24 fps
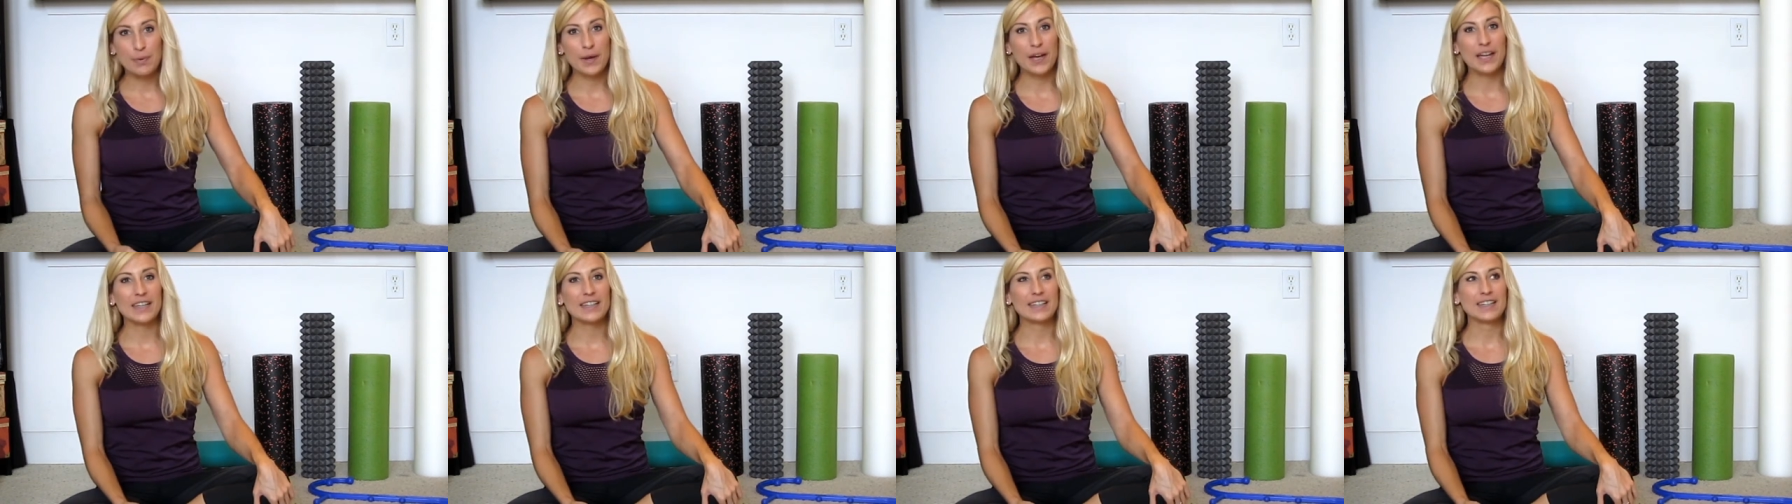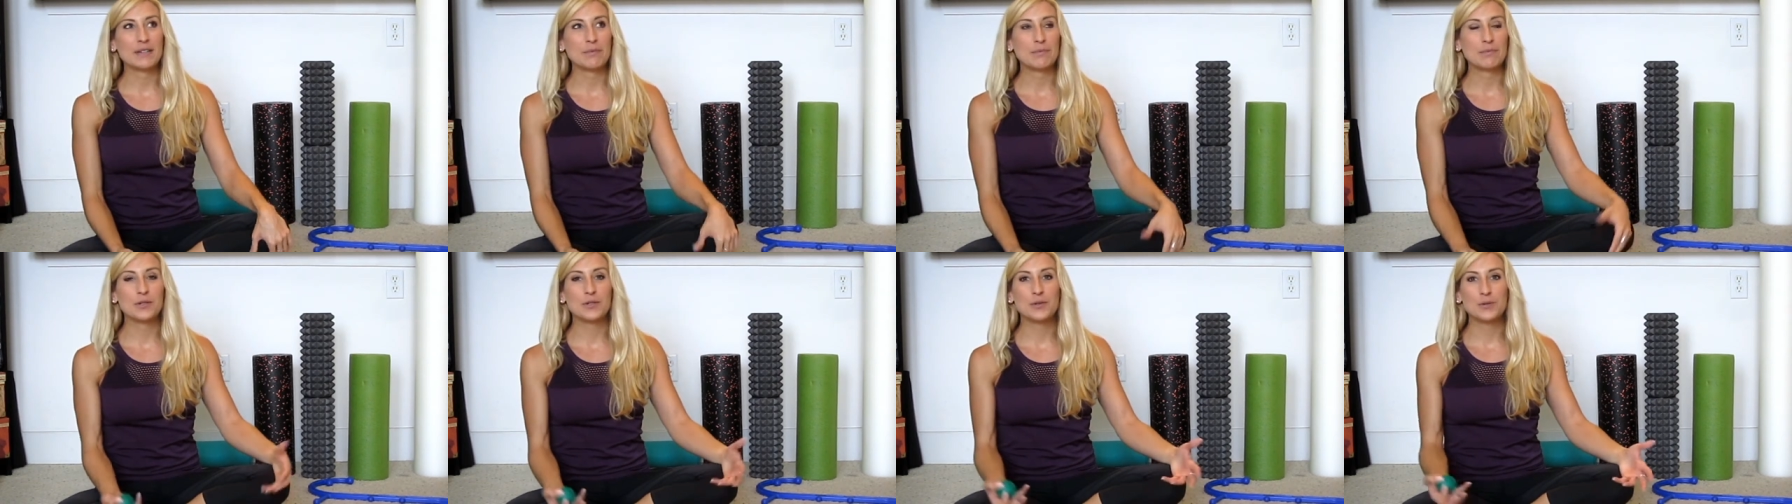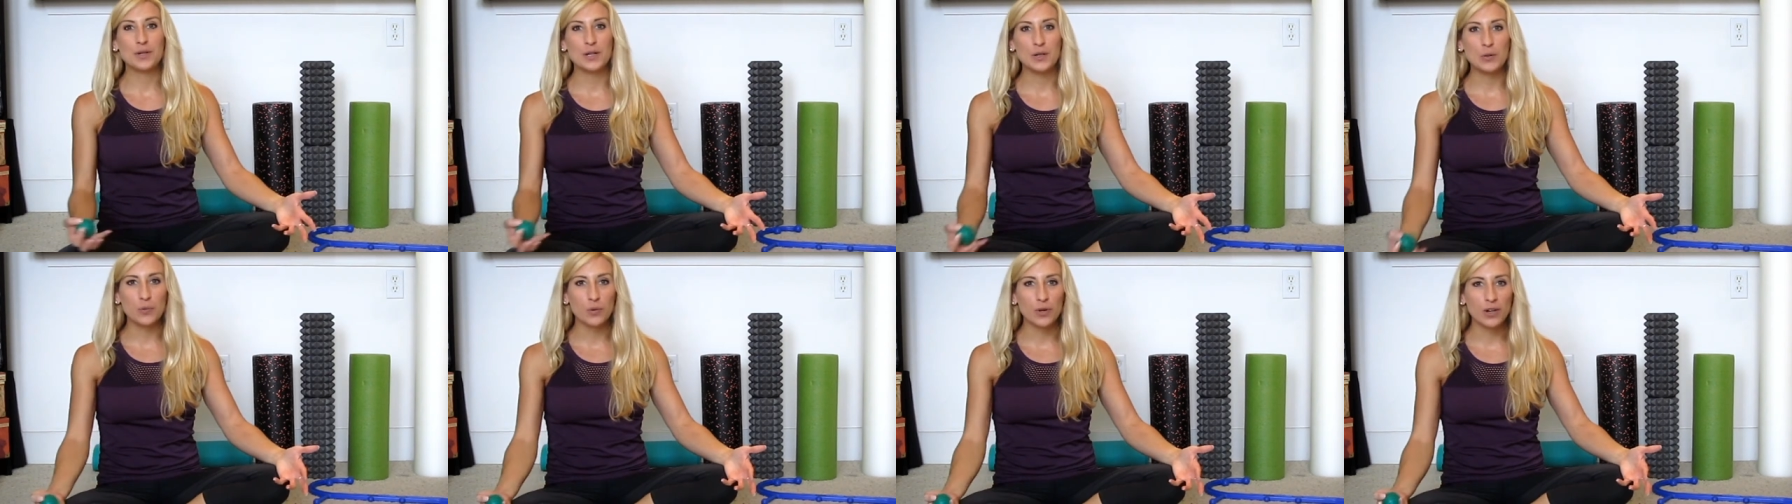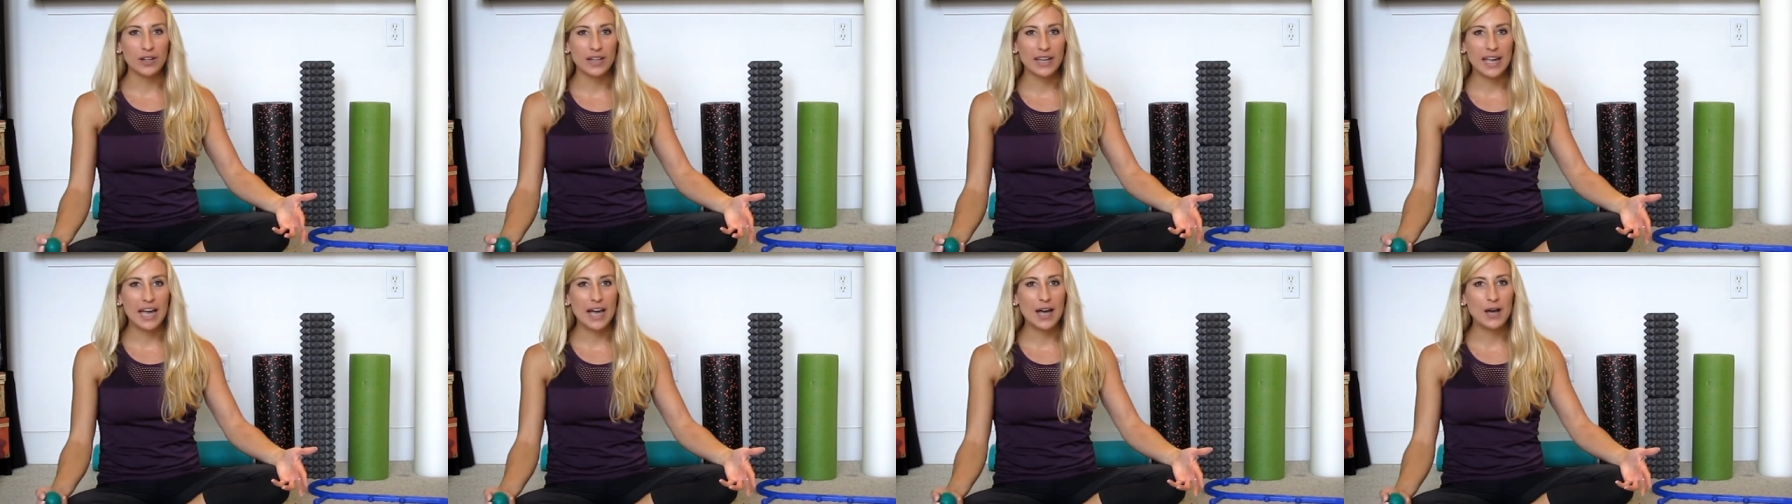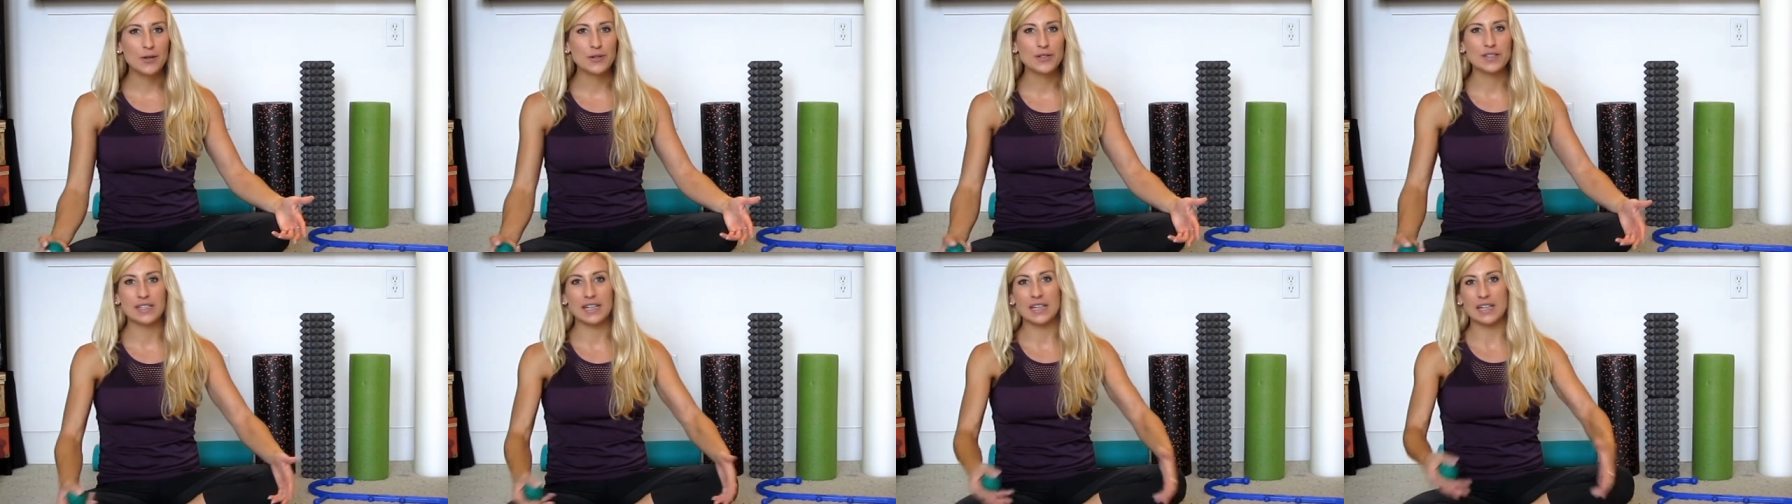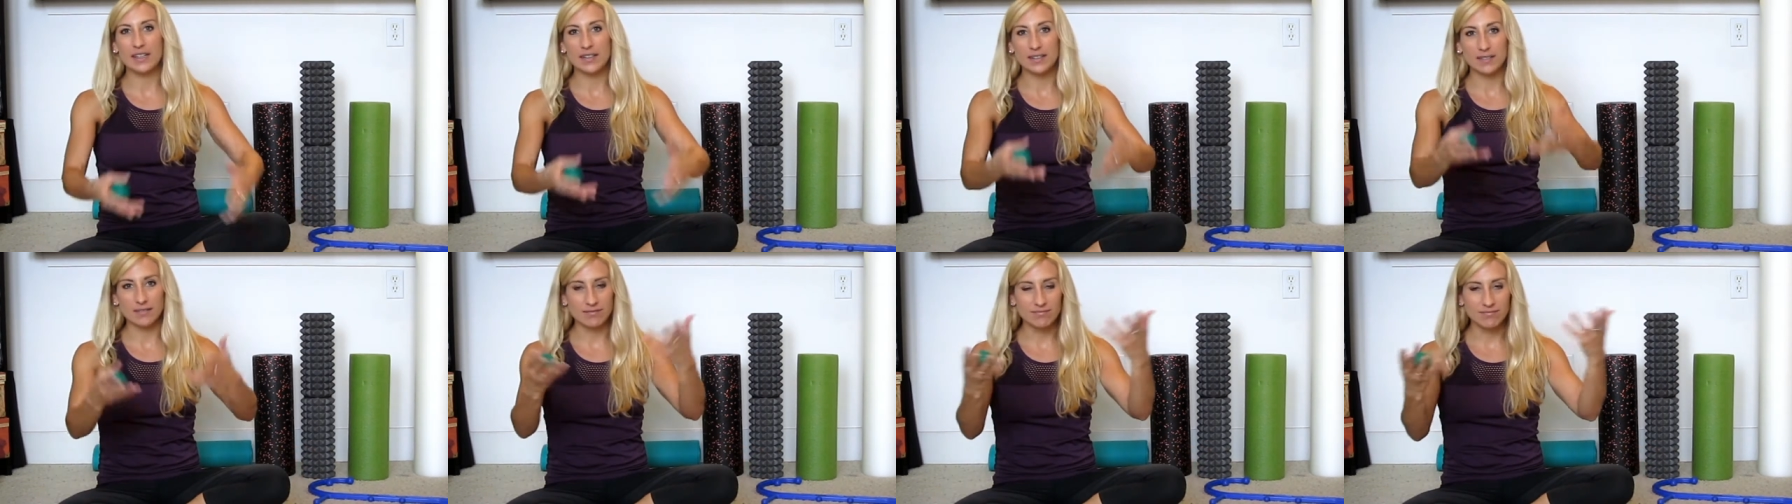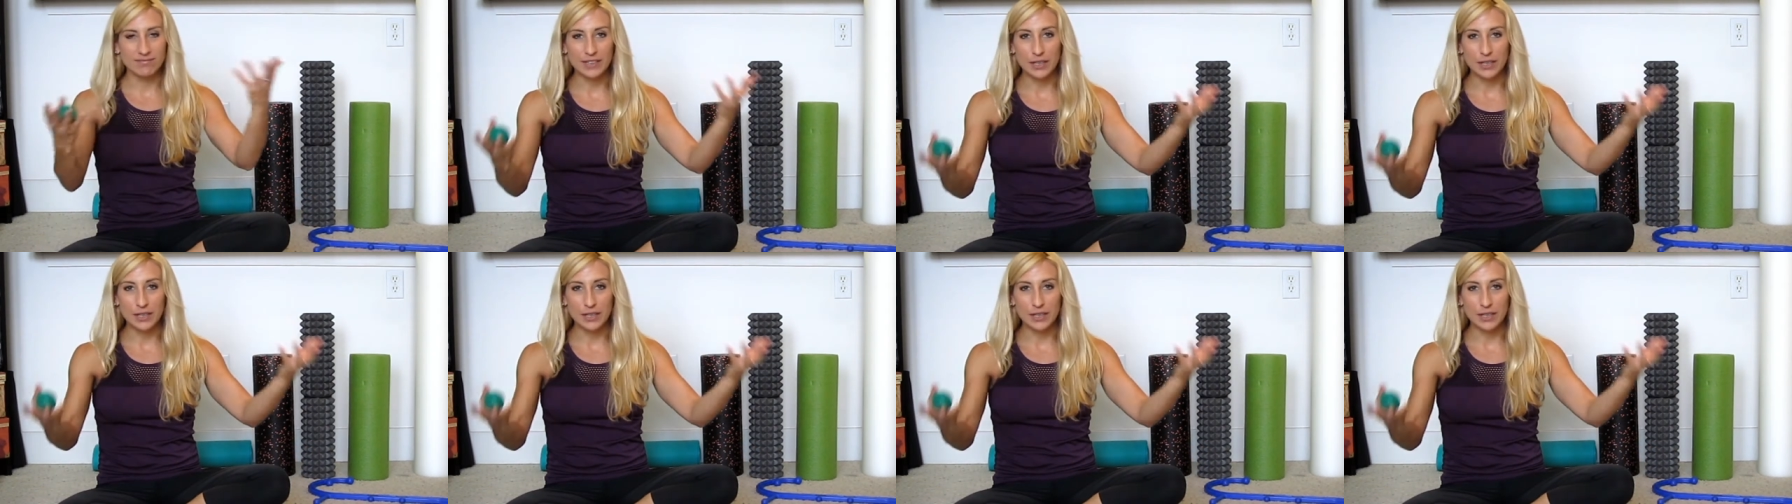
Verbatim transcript: but between workouts and,